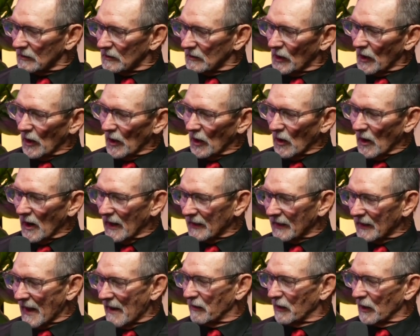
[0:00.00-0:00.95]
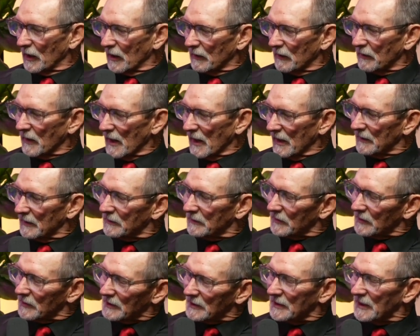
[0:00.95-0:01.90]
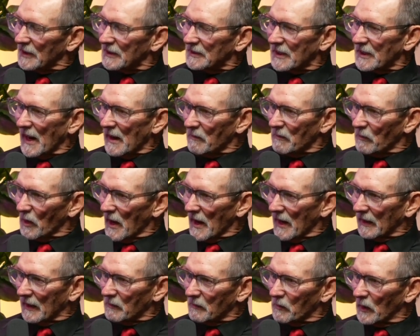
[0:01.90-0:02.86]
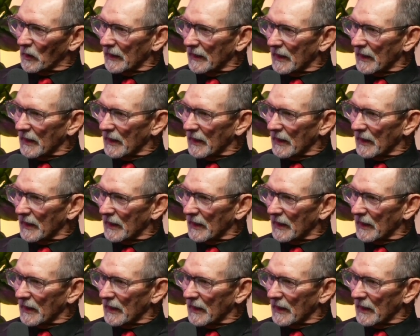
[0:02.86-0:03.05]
level of the same thing, but